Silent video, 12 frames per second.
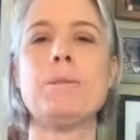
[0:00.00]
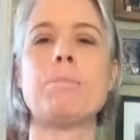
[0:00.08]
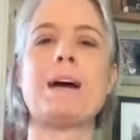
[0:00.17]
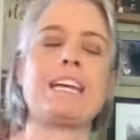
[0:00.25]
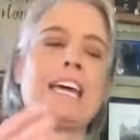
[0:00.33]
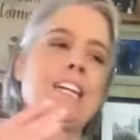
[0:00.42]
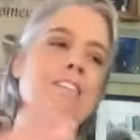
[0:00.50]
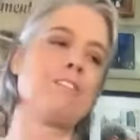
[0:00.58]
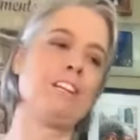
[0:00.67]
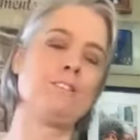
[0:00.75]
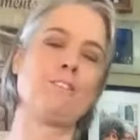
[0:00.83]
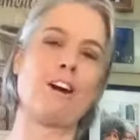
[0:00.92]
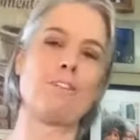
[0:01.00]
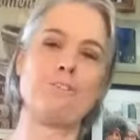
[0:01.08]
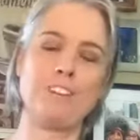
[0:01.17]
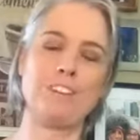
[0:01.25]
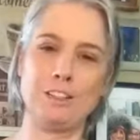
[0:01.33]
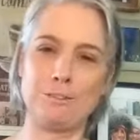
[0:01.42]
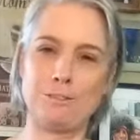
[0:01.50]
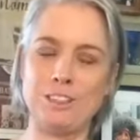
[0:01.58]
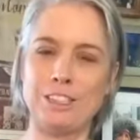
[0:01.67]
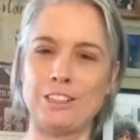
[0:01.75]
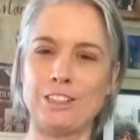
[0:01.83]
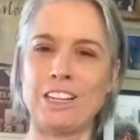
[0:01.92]
by getting rid of our inner
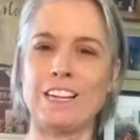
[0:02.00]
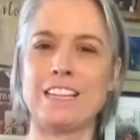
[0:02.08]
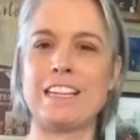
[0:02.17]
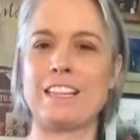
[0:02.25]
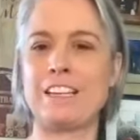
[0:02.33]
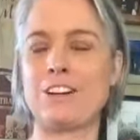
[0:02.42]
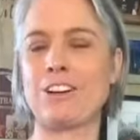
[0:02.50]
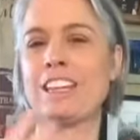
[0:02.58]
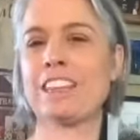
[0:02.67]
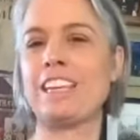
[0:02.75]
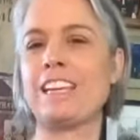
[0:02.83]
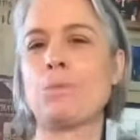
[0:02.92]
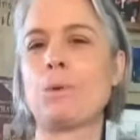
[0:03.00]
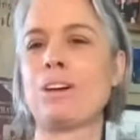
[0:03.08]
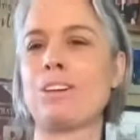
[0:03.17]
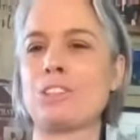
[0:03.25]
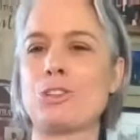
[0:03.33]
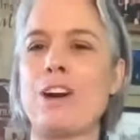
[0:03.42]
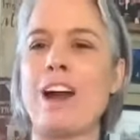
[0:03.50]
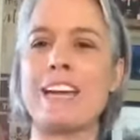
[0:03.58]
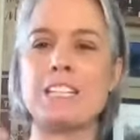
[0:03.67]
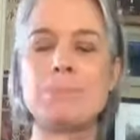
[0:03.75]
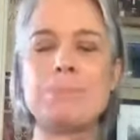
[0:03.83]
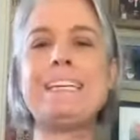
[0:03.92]
fear that they're going to think we're
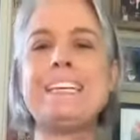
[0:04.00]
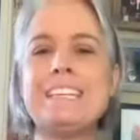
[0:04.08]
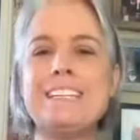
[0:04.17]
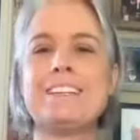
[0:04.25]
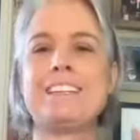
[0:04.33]
trying to be